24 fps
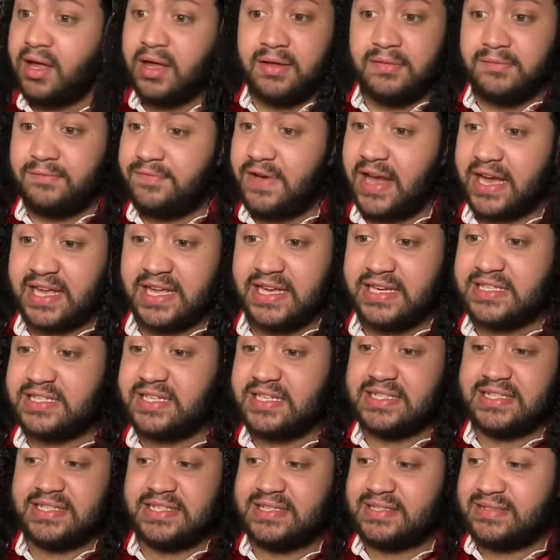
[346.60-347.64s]
fucking
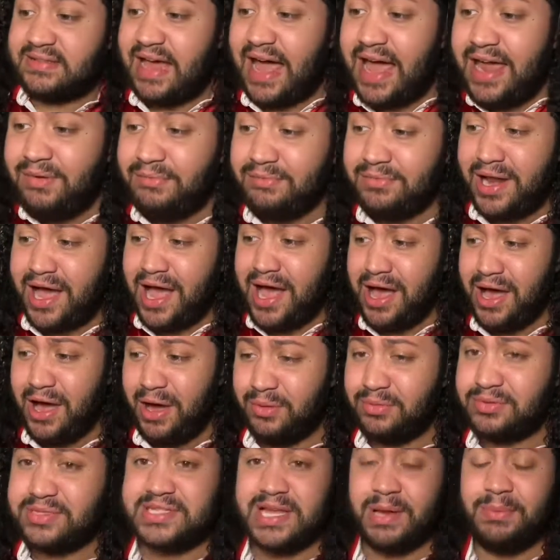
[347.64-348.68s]
just... I don't
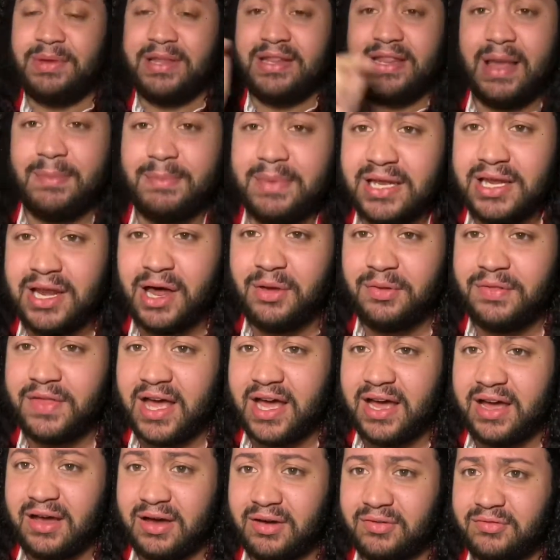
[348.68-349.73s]
know. Someone let me know
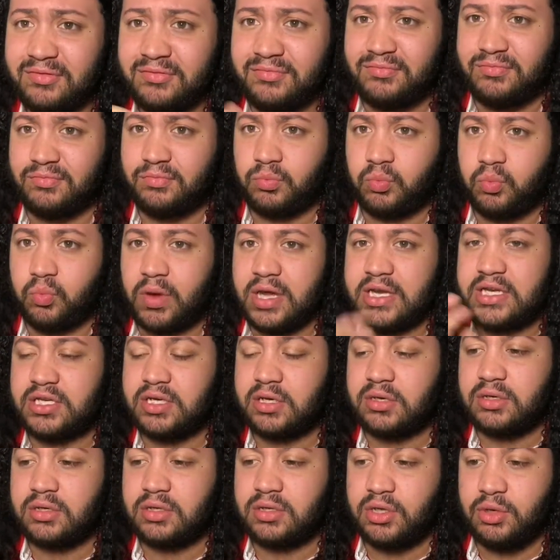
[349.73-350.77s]
the what
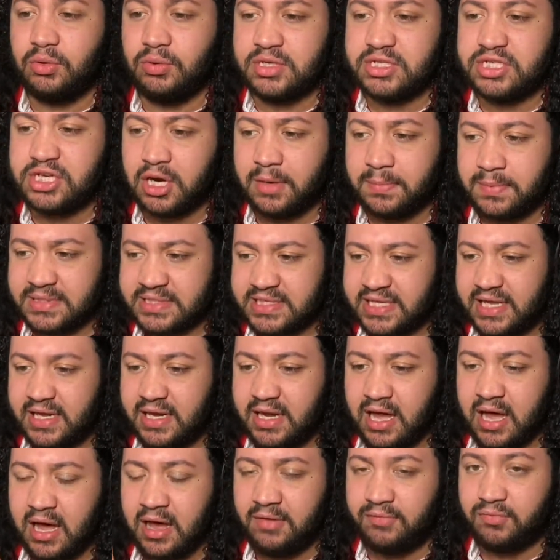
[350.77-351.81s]
you interpreted
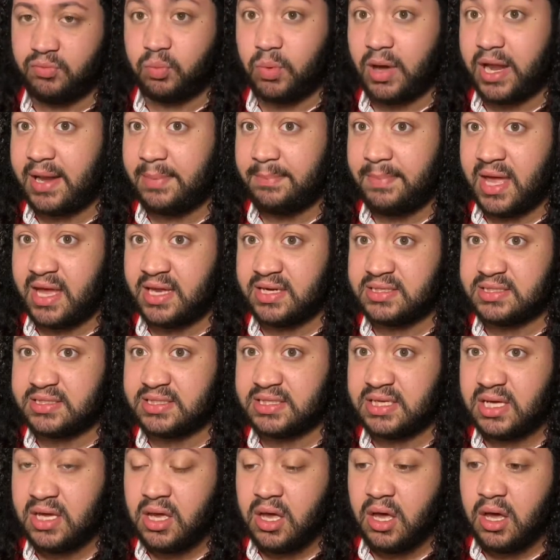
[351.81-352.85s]
of what it
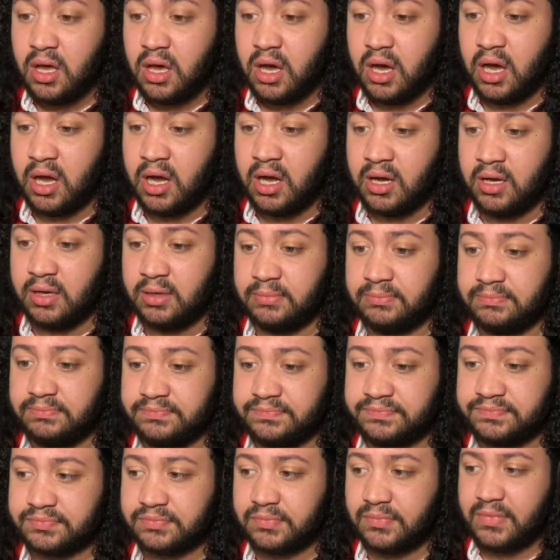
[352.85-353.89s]
meant.
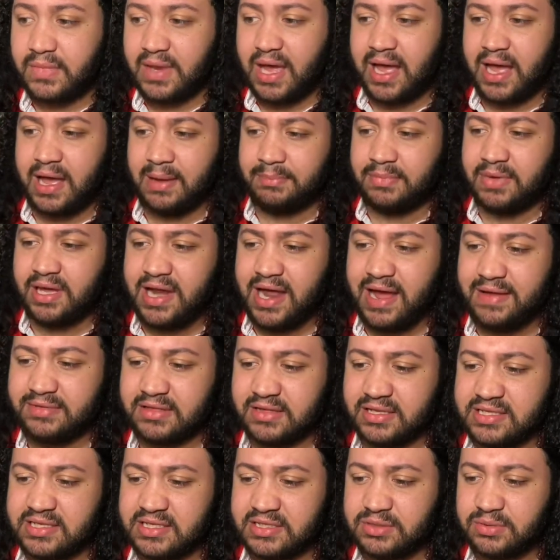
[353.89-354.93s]
Um... I'm gonna have to
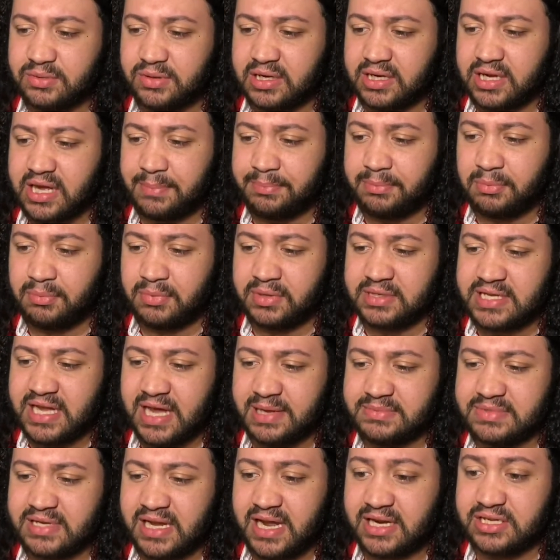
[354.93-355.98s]
listen to it a couple more
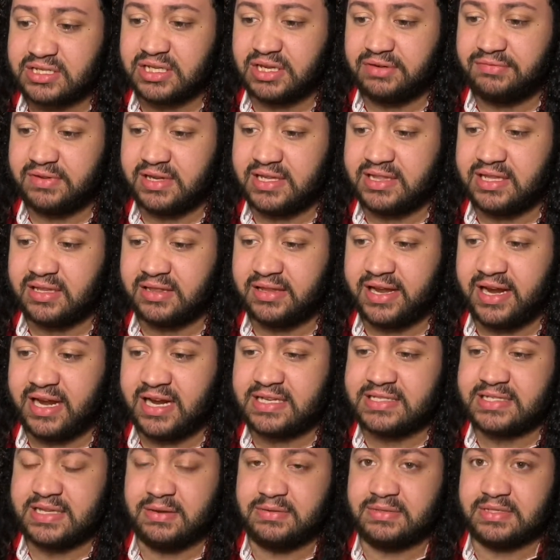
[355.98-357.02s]
times and actually read the
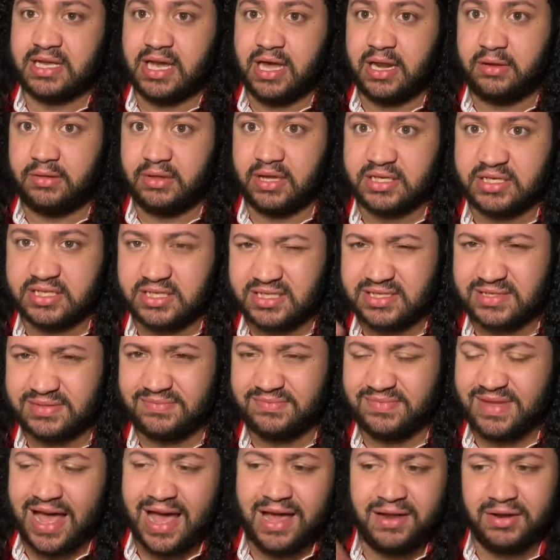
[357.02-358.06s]
lyrics. I was kind of like just,
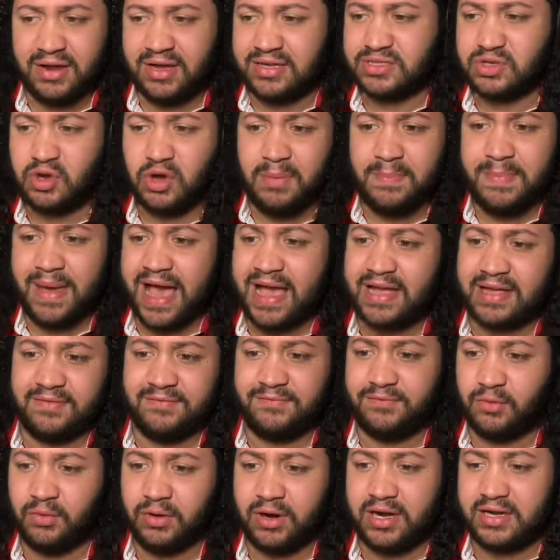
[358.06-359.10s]
I don't know, I was going back and
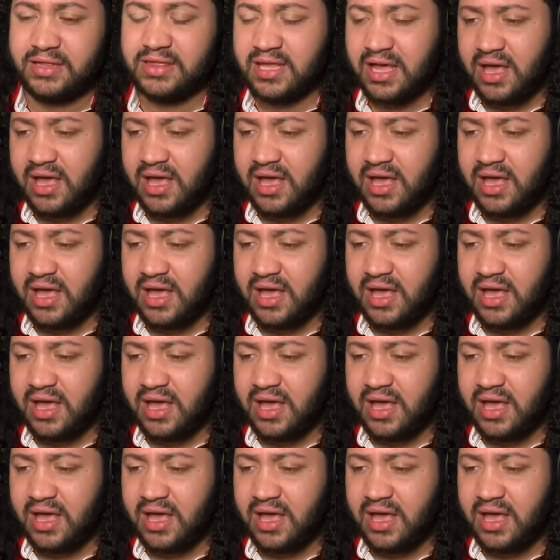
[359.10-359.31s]
forth.